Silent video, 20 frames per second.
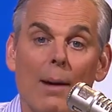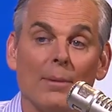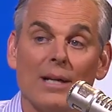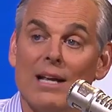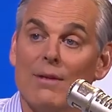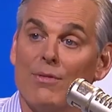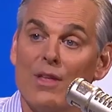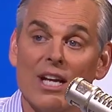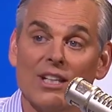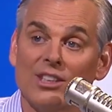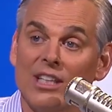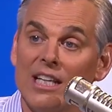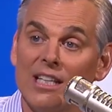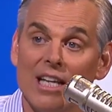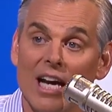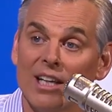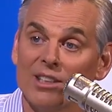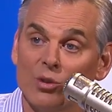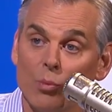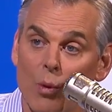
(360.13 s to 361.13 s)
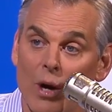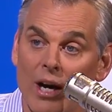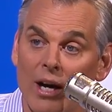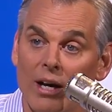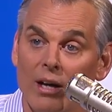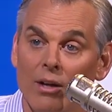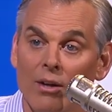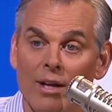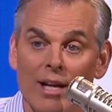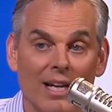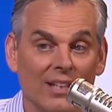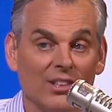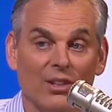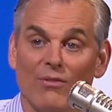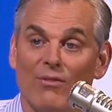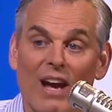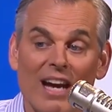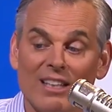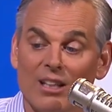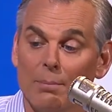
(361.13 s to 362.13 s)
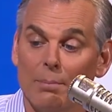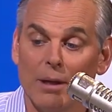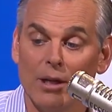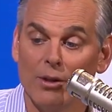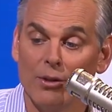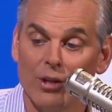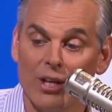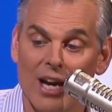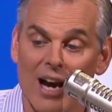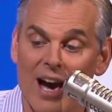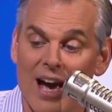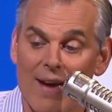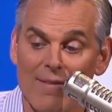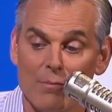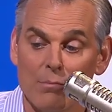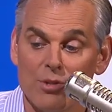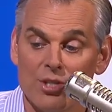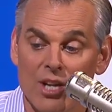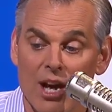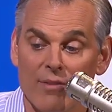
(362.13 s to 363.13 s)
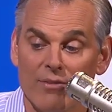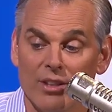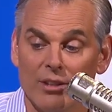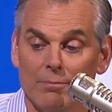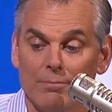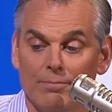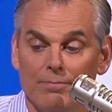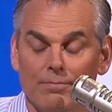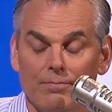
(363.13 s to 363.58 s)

many things he does well, his availability, I have him seven.